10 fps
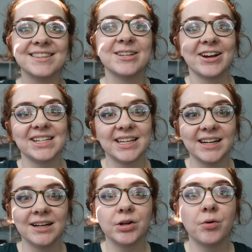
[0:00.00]
so I
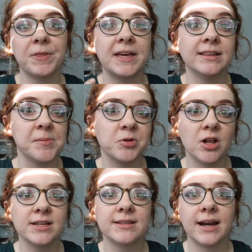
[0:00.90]
decided to go with a lip
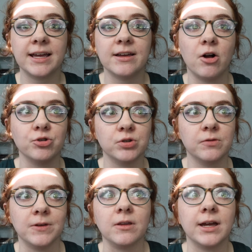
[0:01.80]
gloss that I also
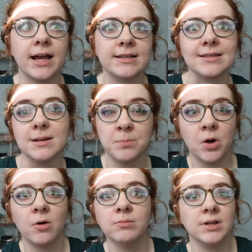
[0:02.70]
feel like has lip
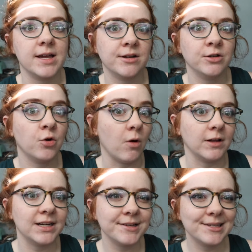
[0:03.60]
balm-like
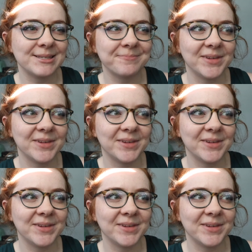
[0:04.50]
qualities,